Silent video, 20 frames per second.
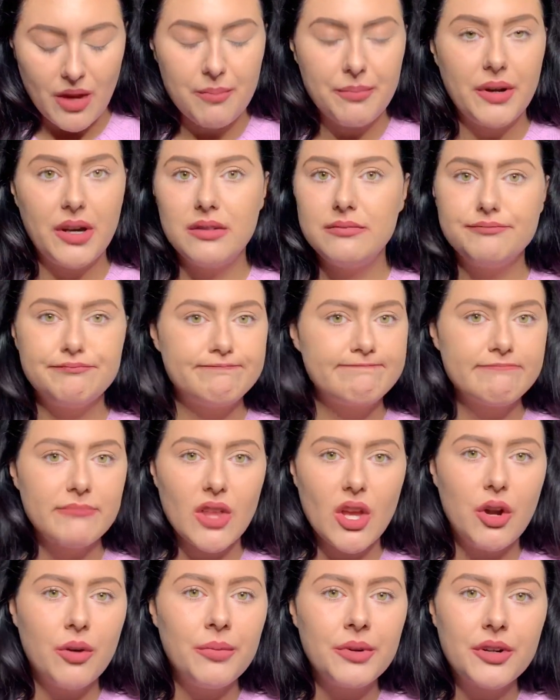But
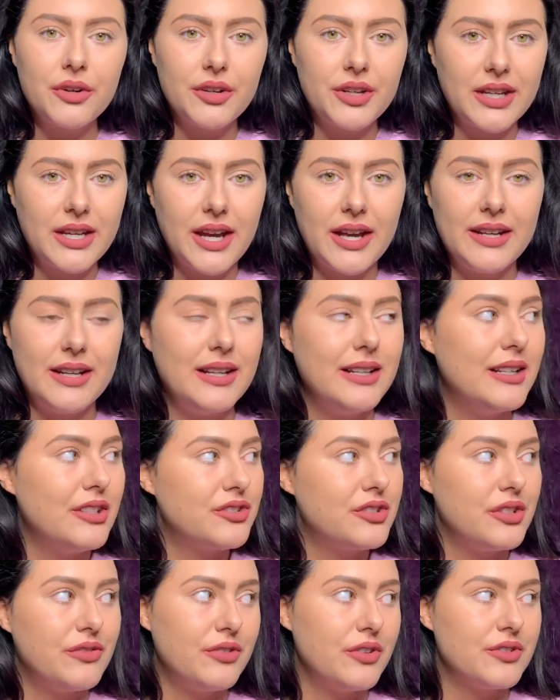oh my god, again, it
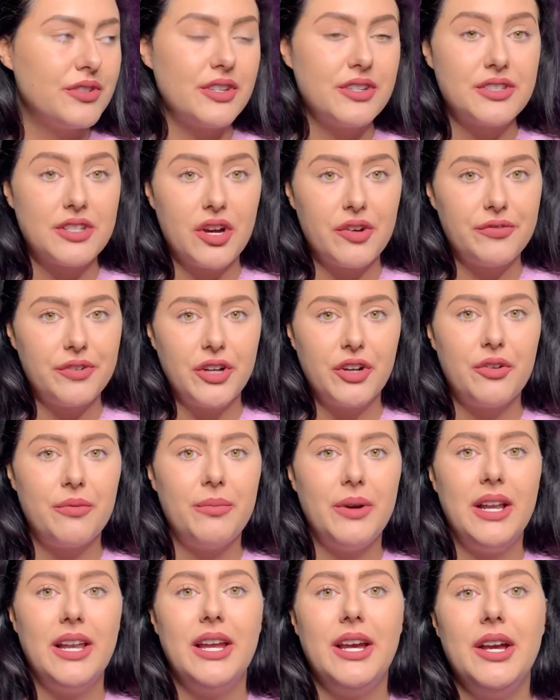literally feels like there's nothing on
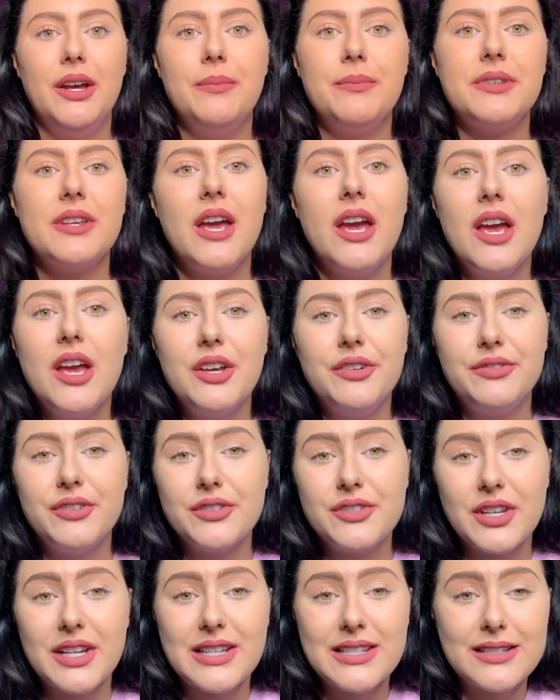my lips. It
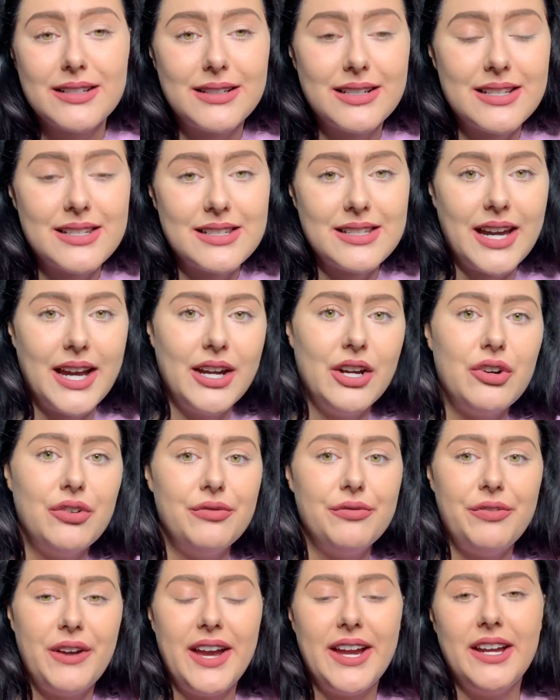feels like it's gonna stay
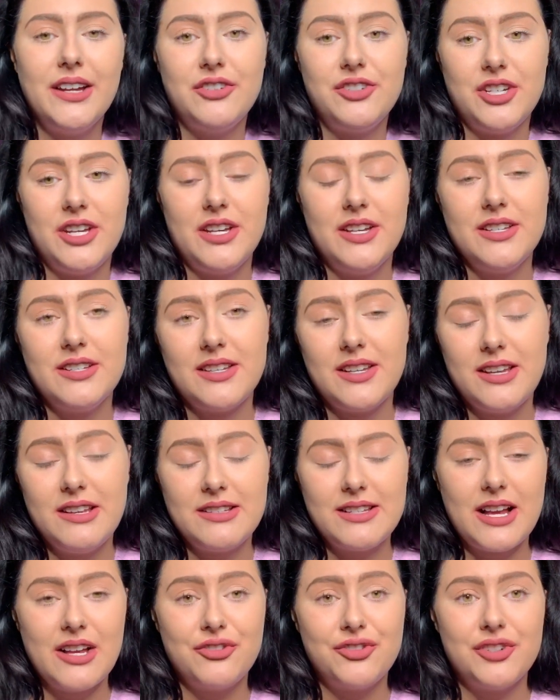on for ages.
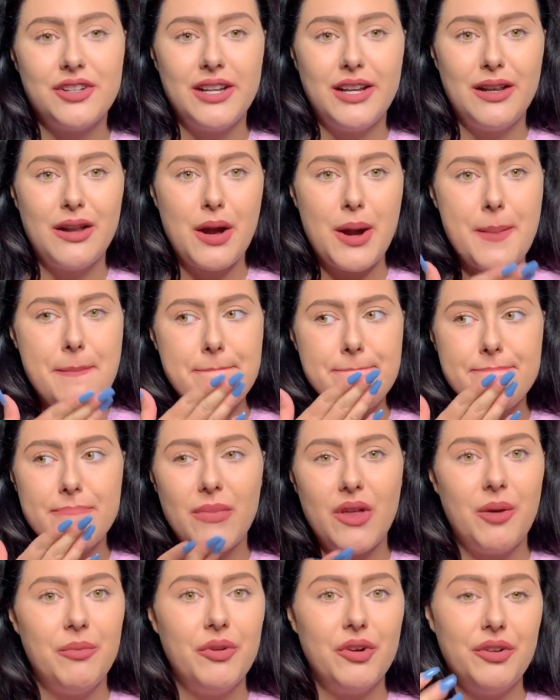It's actually like,
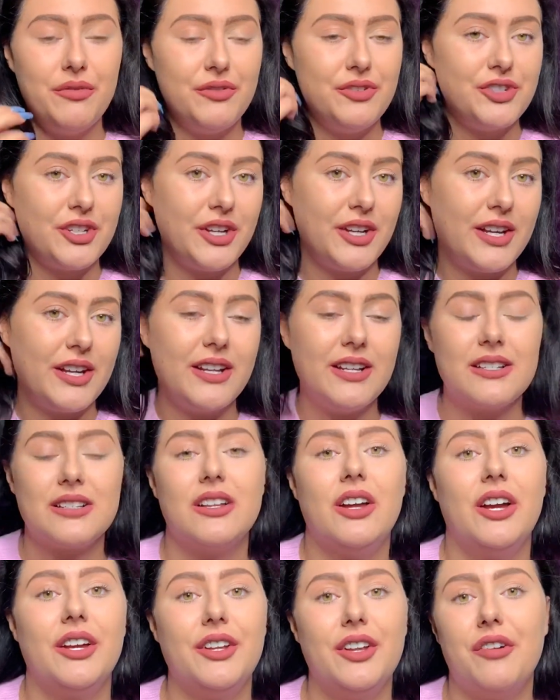I'm not even joking, it's
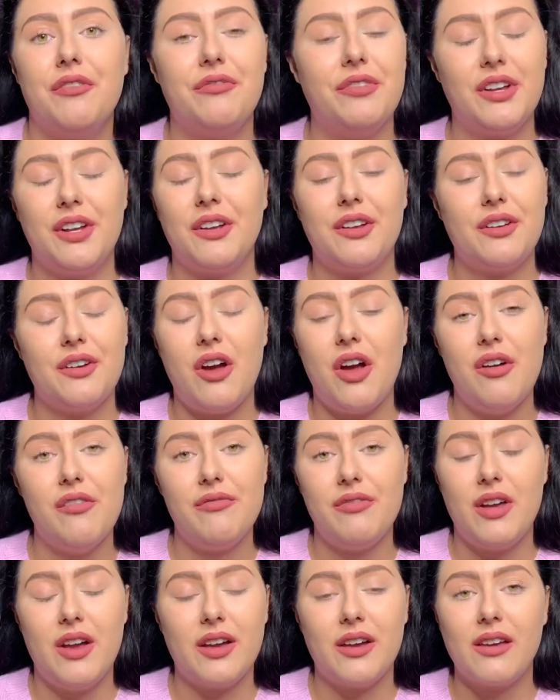like nothing
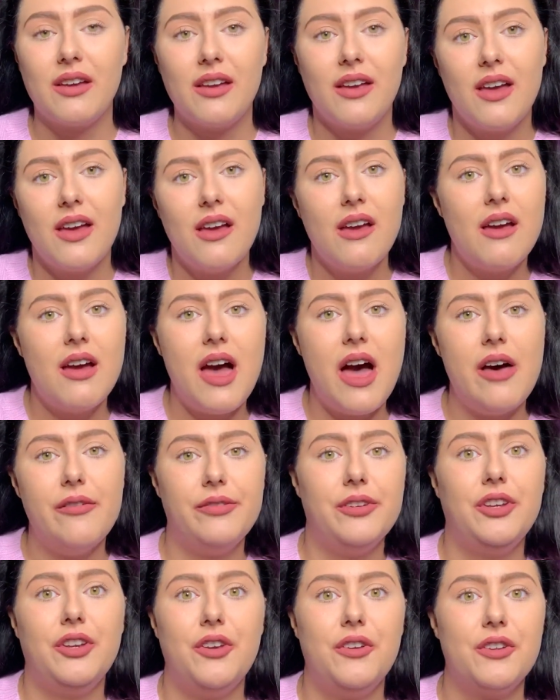I've like
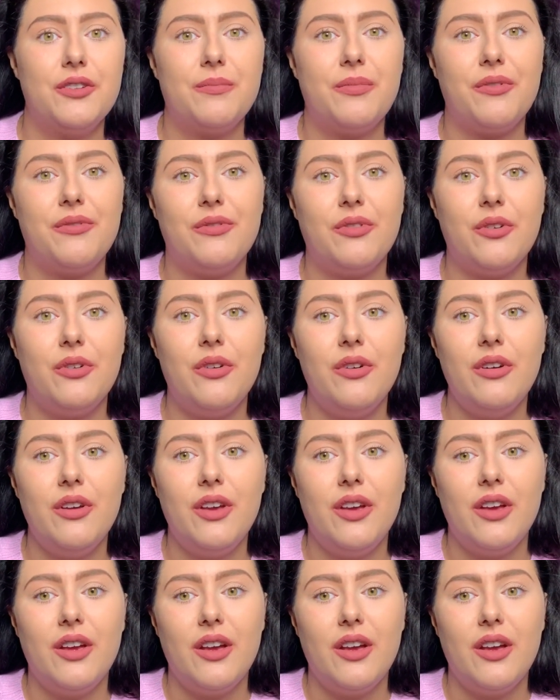ever used before.